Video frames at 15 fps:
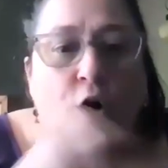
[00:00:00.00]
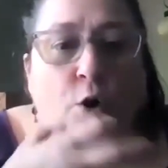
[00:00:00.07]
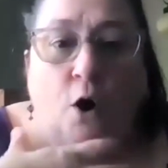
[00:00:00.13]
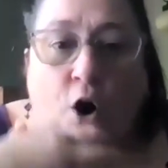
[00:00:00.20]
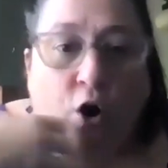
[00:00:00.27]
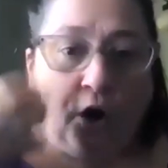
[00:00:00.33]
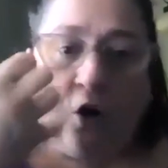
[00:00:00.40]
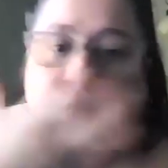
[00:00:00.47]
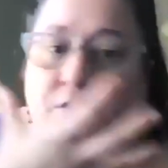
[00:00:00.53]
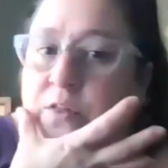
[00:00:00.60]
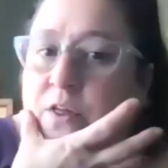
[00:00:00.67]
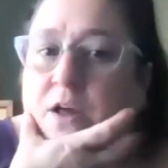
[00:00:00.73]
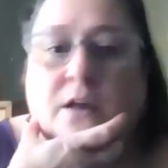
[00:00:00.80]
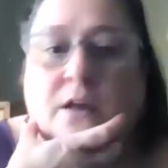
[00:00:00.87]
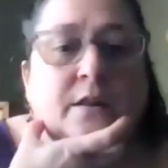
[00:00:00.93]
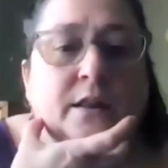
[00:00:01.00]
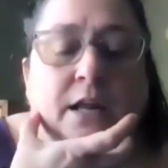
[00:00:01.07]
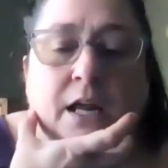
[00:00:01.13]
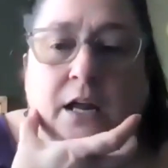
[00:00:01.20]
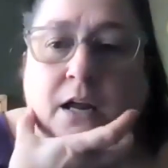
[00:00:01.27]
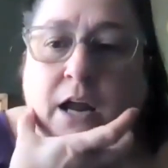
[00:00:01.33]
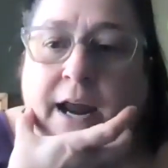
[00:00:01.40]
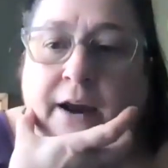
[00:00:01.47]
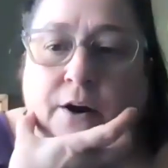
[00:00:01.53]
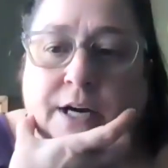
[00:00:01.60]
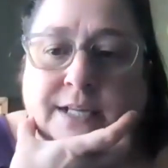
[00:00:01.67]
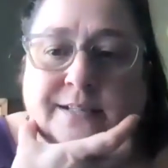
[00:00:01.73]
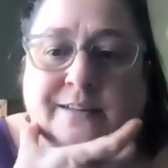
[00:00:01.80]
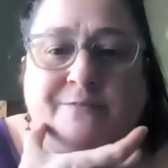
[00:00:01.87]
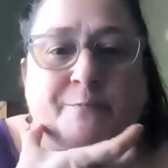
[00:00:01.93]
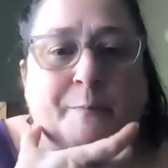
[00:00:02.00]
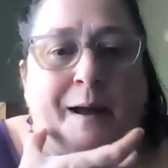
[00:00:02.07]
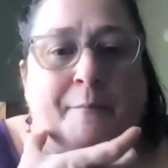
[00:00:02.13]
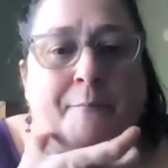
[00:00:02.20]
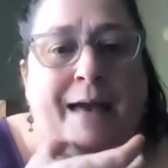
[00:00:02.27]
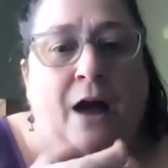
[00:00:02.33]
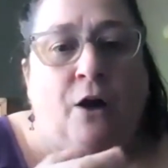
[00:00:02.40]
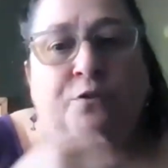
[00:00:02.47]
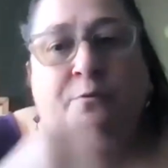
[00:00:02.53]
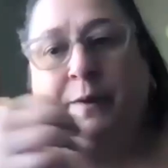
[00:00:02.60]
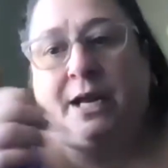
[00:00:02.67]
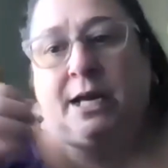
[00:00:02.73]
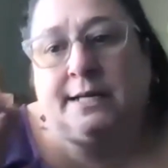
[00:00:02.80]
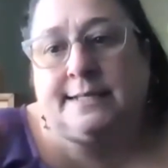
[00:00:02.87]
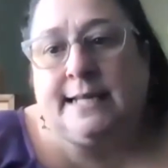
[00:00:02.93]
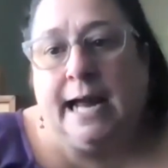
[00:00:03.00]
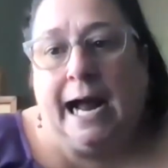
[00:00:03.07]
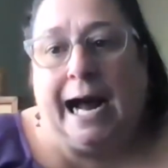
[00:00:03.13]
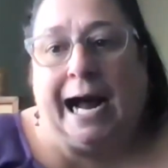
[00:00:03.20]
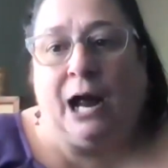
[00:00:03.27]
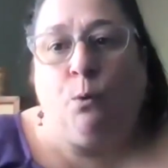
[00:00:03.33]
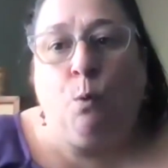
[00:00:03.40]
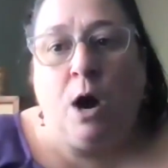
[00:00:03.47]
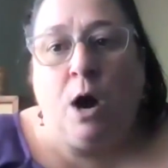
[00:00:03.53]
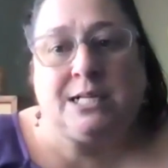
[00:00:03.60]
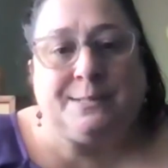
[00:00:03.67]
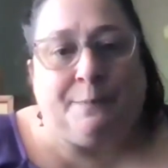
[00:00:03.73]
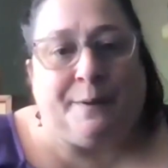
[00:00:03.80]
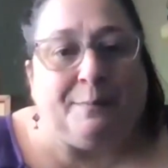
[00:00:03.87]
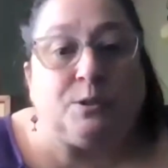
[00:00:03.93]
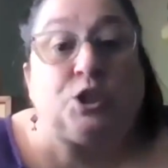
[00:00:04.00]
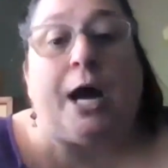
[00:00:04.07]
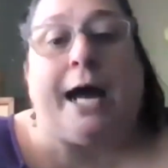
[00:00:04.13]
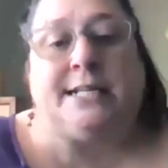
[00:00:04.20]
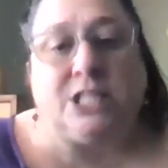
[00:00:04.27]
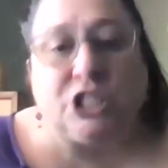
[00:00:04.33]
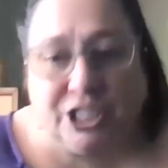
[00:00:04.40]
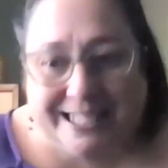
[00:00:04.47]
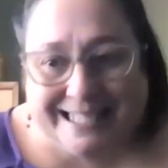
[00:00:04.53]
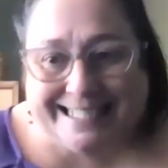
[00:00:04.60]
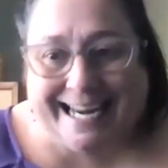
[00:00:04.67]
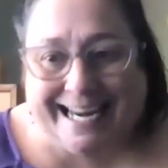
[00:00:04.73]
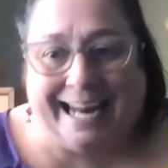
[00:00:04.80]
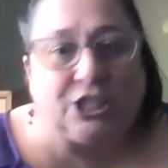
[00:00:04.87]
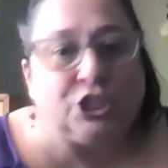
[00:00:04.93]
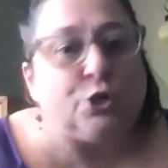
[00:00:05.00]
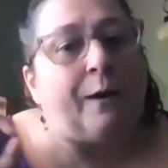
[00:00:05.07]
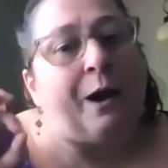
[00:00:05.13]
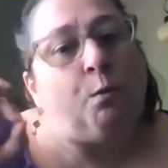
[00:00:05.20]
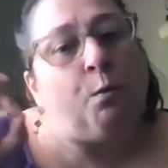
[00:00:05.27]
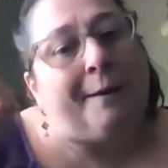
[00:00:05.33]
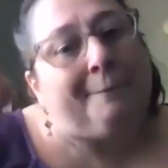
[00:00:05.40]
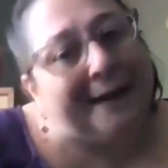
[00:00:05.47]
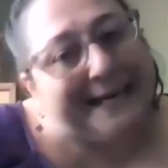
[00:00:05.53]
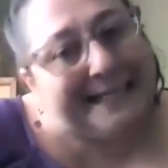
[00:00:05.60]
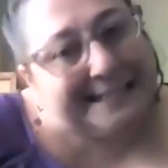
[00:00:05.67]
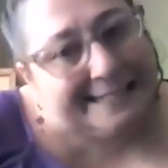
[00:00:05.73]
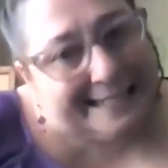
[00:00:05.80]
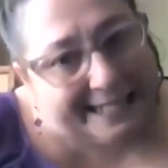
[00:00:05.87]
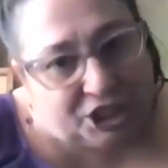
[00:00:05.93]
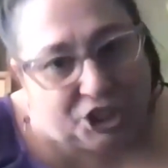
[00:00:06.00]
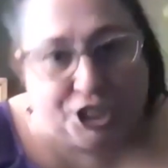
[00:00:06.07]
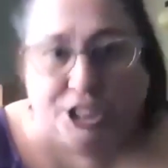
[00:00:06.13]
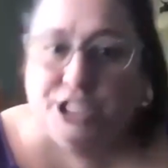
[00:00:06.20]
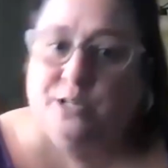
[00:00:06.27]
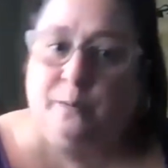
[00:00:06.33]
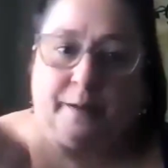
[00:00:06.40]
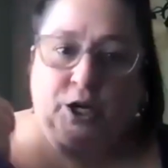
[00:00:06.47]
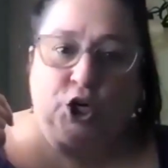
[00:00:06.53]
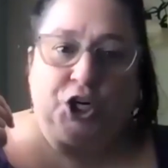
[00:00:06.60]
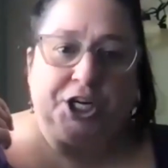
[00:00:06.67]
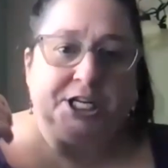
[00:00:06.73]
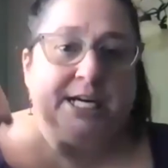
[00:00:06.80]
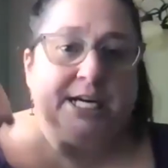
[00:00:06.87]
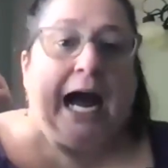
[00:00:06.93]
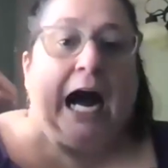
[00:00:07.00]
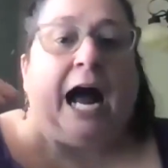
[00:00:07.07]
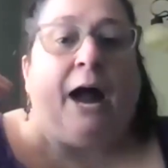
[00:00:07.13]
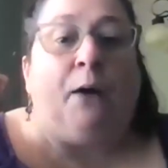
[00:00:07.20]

all the areas of my mouth, because I want people to understand. So I want my diction to be good. I